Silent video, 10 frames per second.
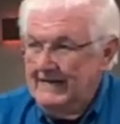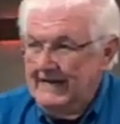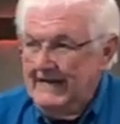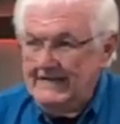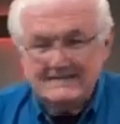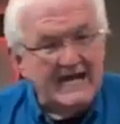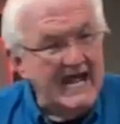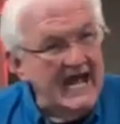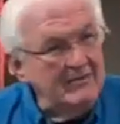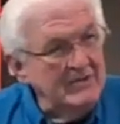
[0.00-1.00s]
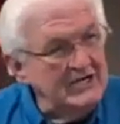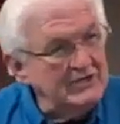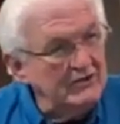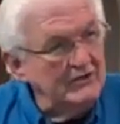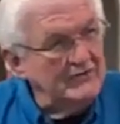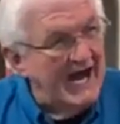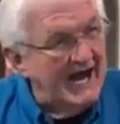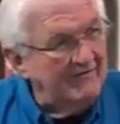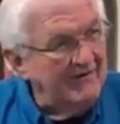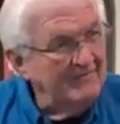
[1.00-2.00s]
He'd say, hand me a
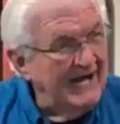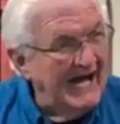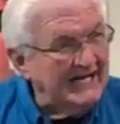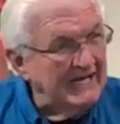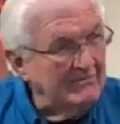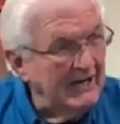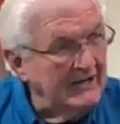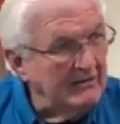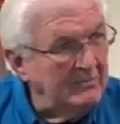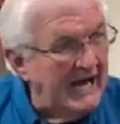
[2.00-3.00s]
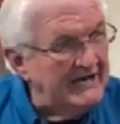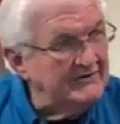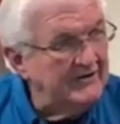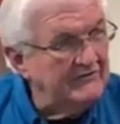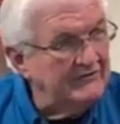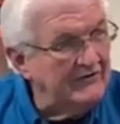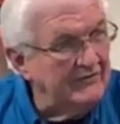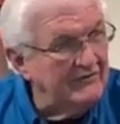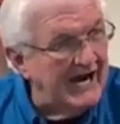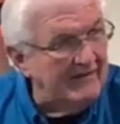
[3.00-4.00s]
screwdriver. I'd get my little plastic
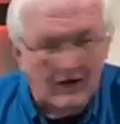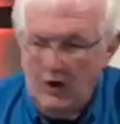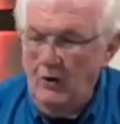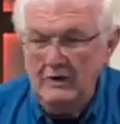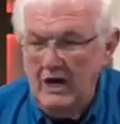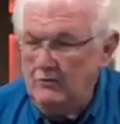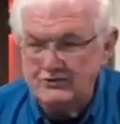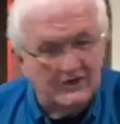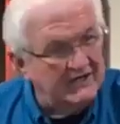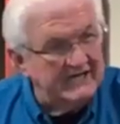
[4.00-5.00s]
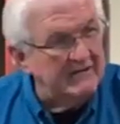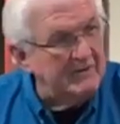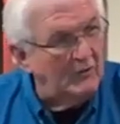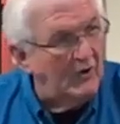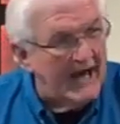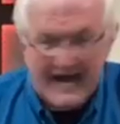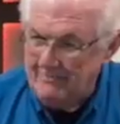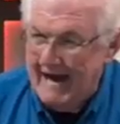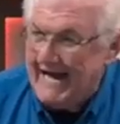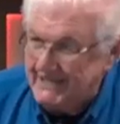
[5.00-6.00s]
screwdriver. Oh, no, son, get me one out of
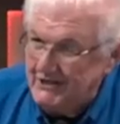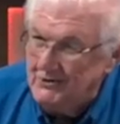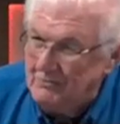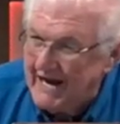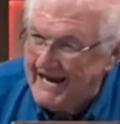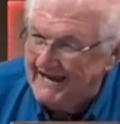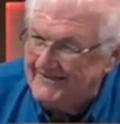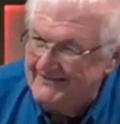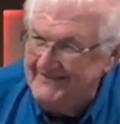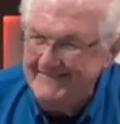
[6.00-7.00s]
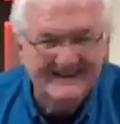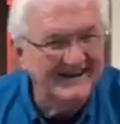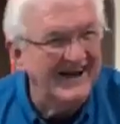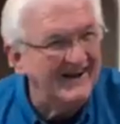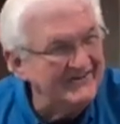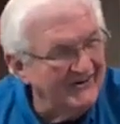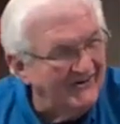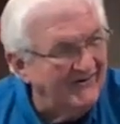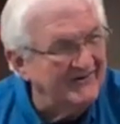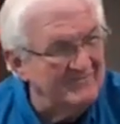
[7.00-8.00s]
my toolbox. Not
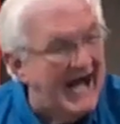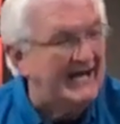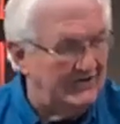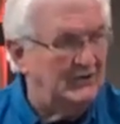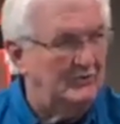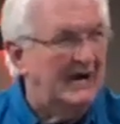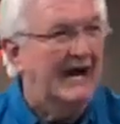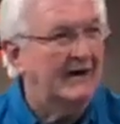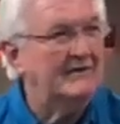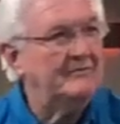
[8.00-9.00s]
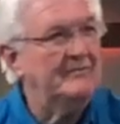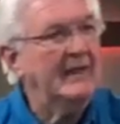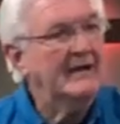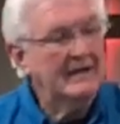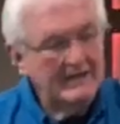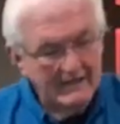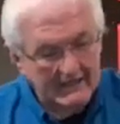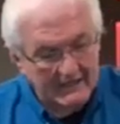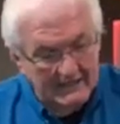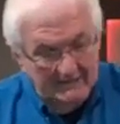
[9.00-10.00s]
yours, my toolbox.
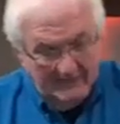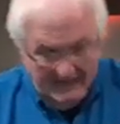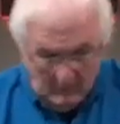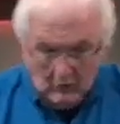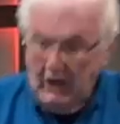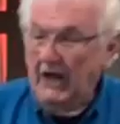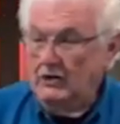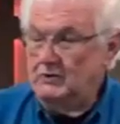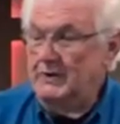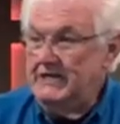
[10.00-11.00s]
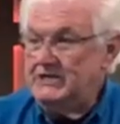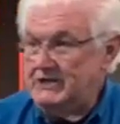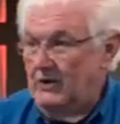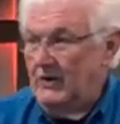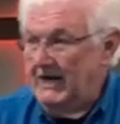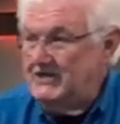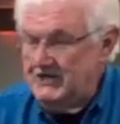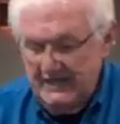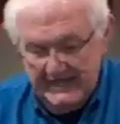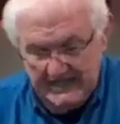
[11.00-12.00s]
But I'm going to close with this story. Listen
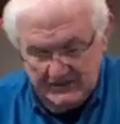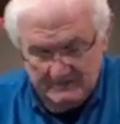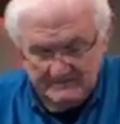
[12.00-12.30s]
to this.